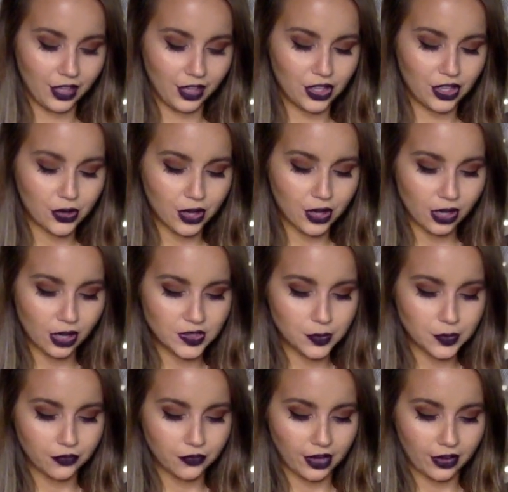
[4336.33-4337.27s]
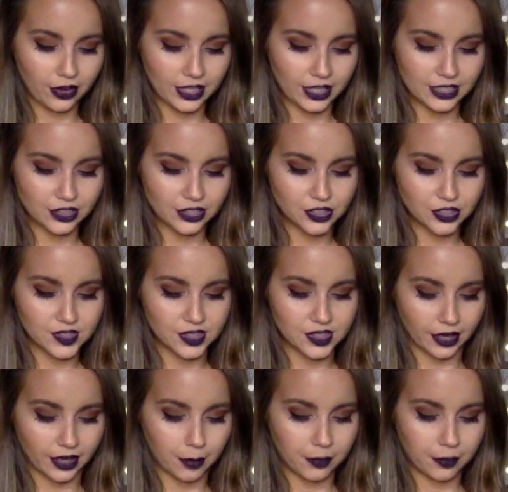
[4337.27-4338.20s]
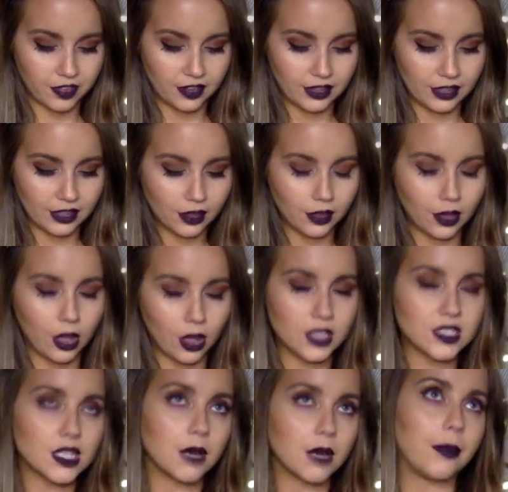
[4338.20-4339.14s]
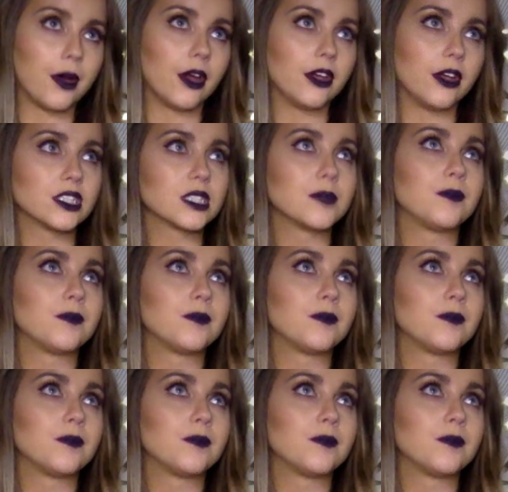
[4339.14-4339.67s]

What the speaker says: your cards were very interesting. I'm thinking a lot about